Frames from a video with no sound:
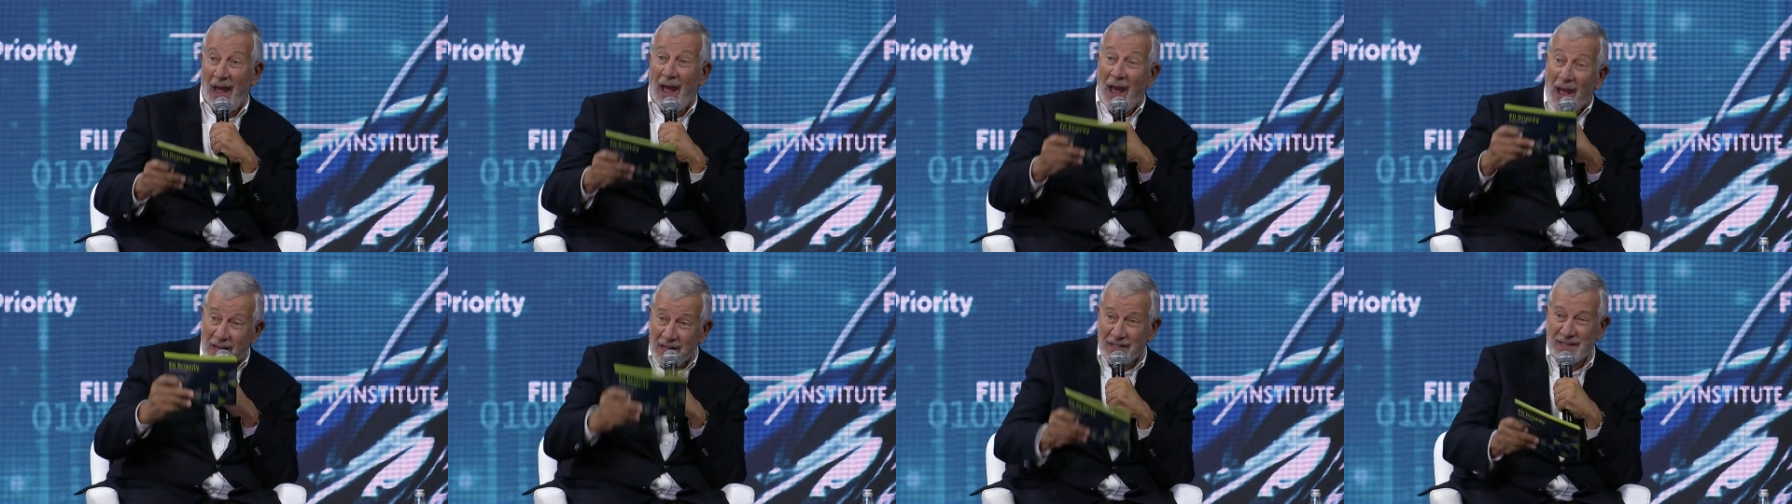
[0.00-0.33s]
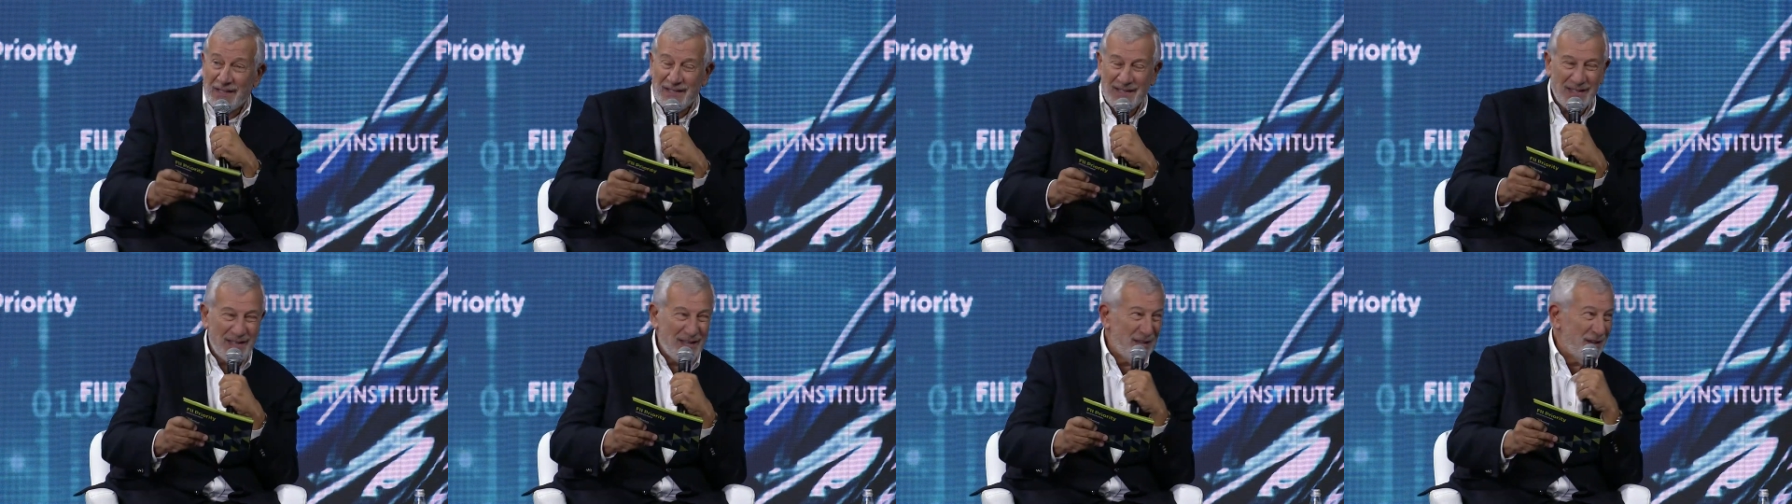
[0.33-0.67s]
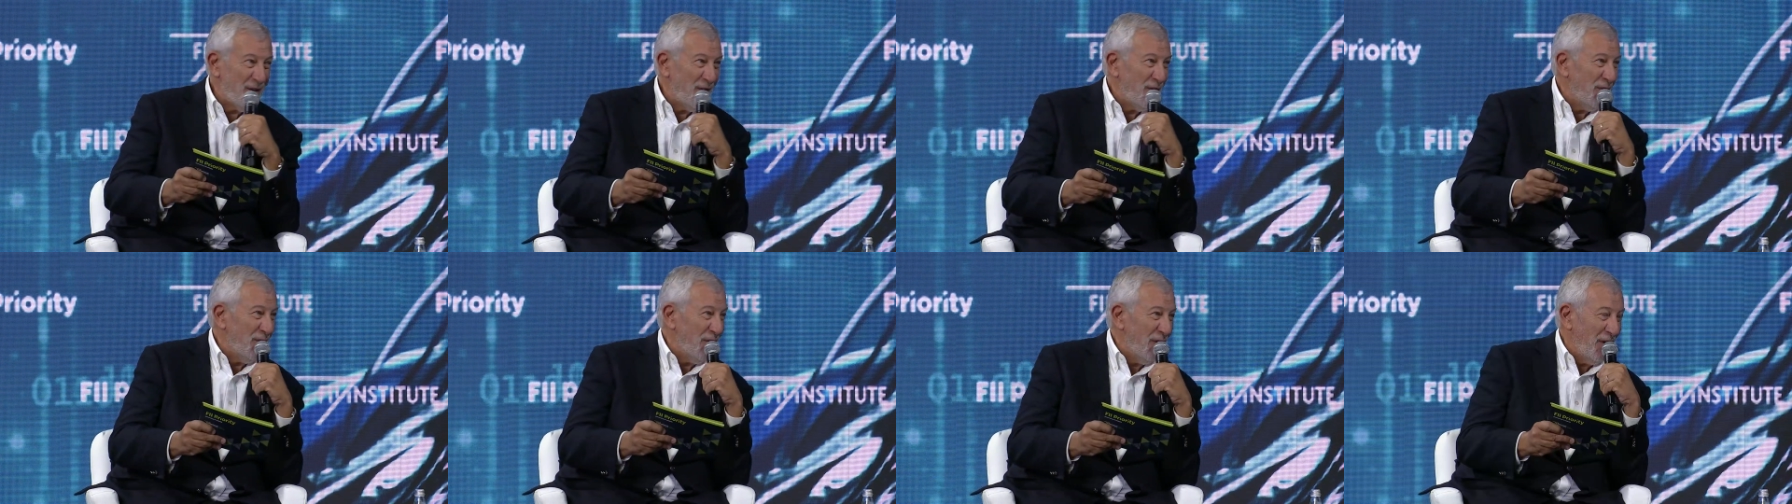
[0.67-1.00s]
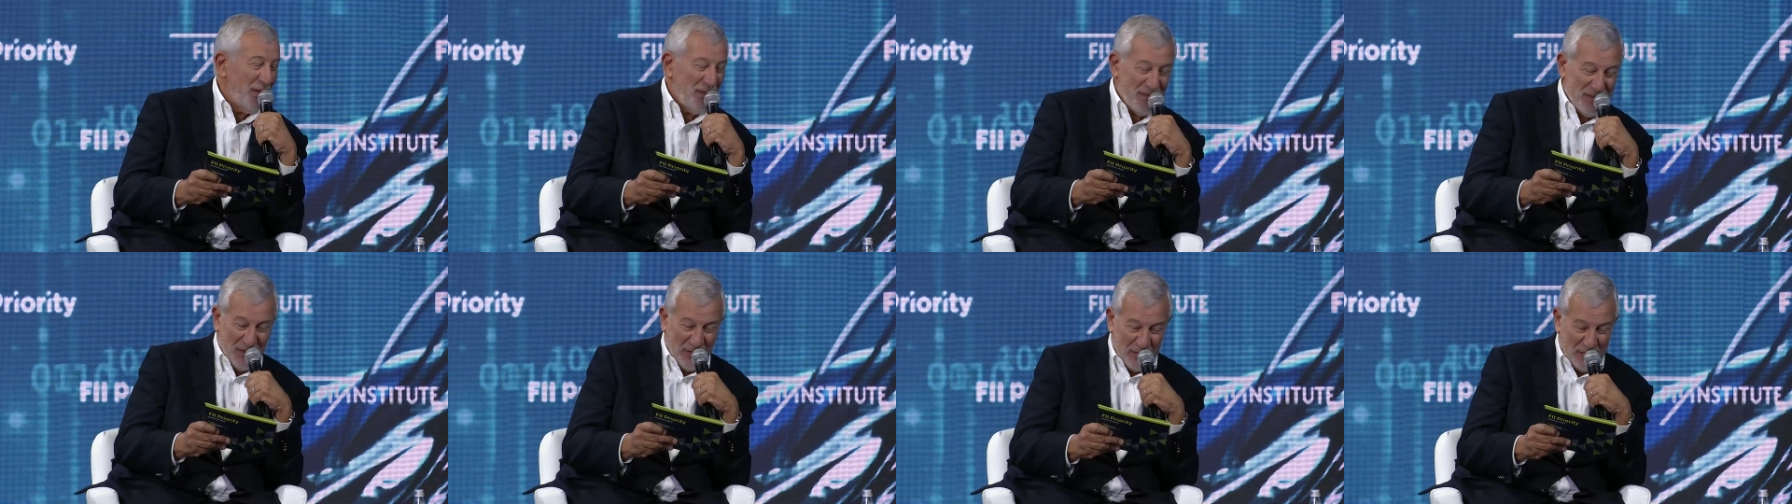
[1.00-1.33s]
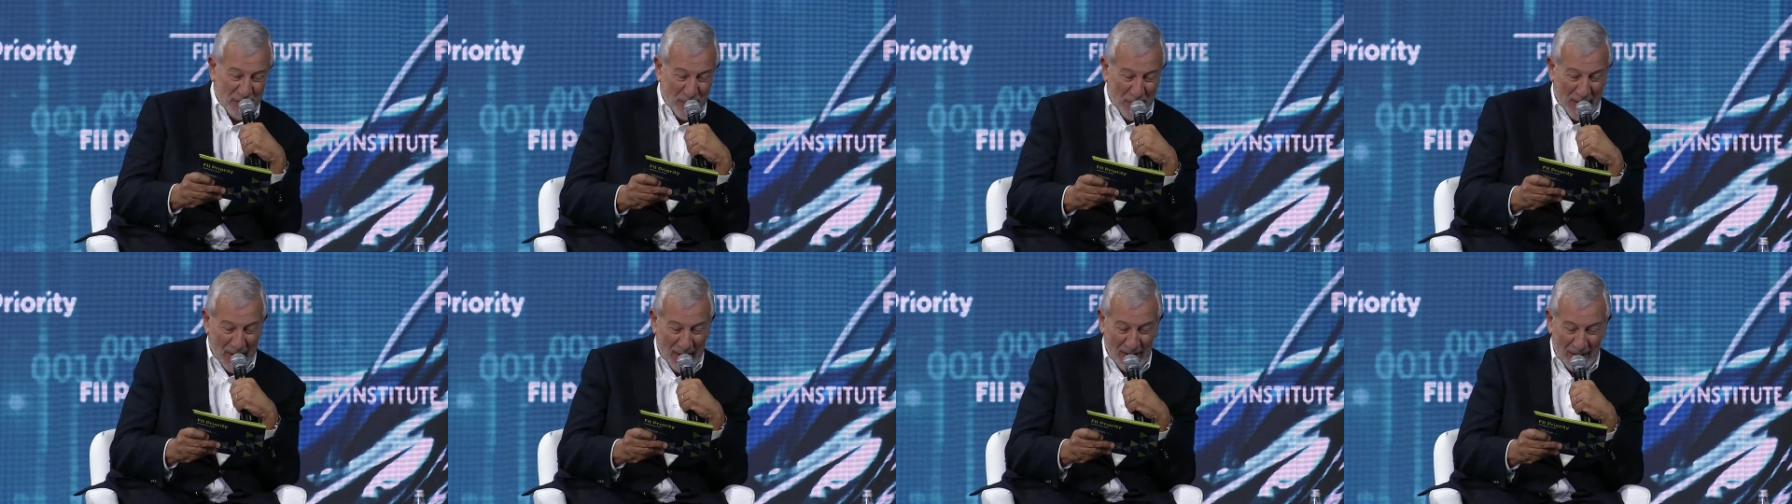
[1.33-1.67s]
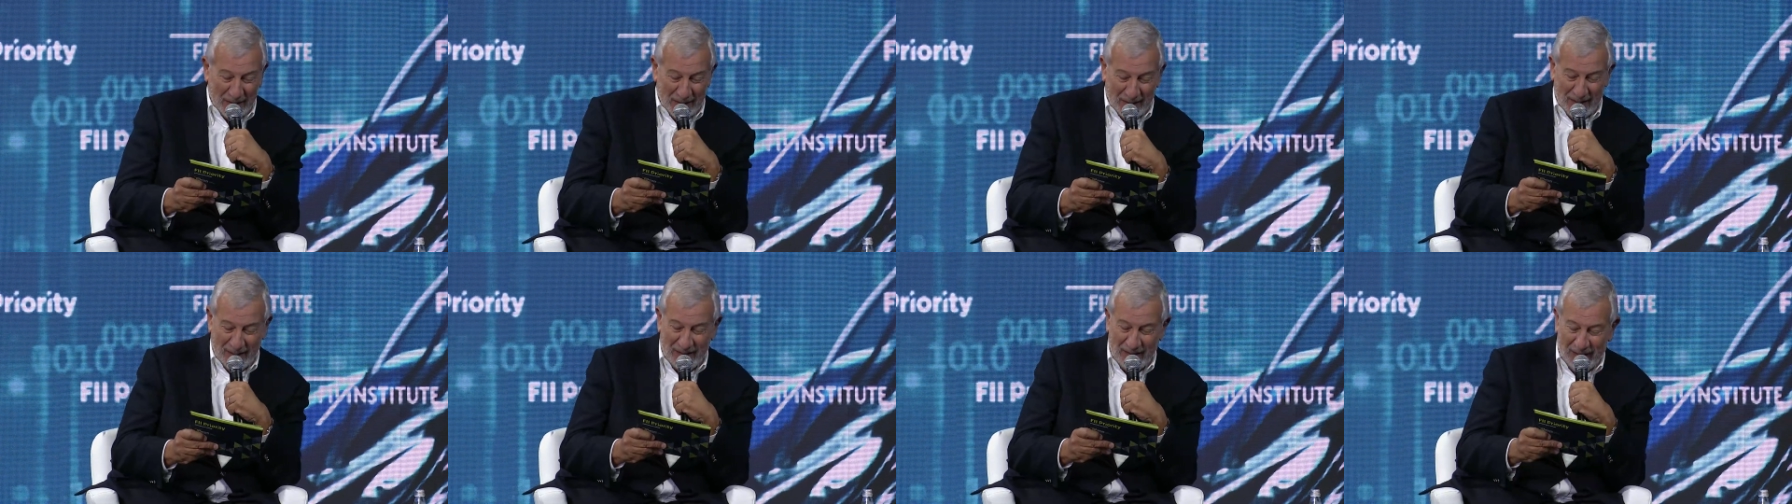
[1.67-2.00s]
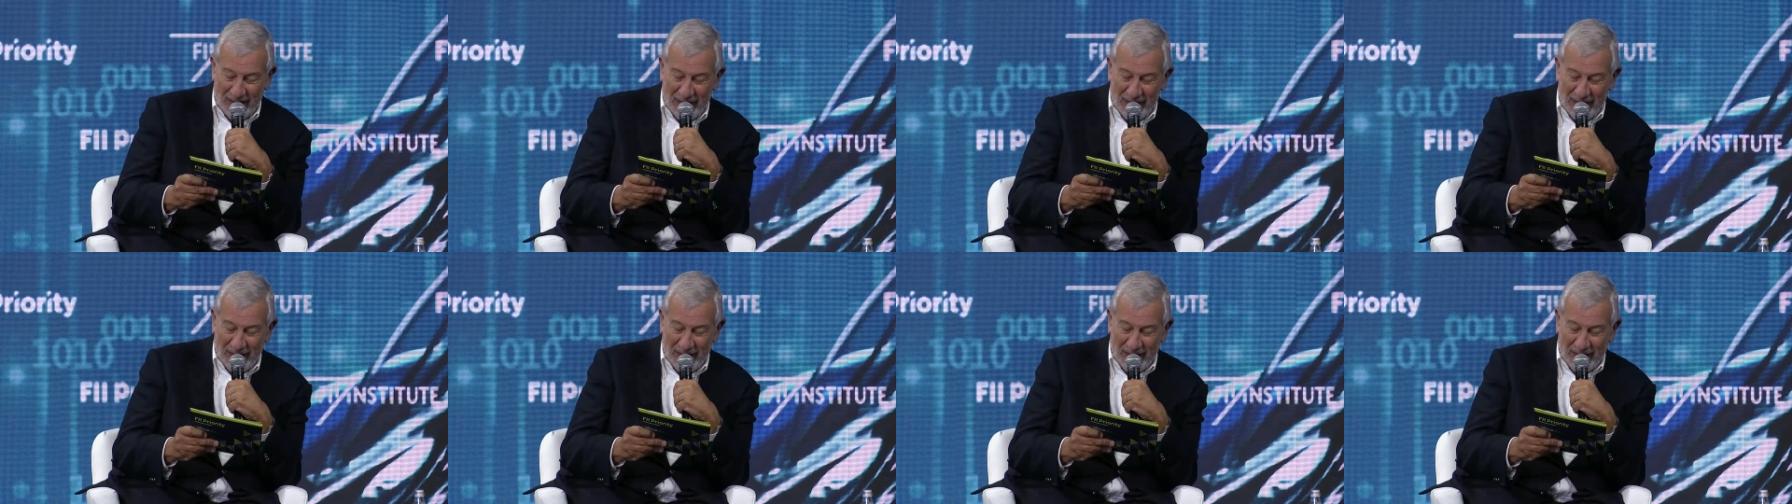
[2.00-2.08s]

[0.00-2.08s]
and CEO of SoftBank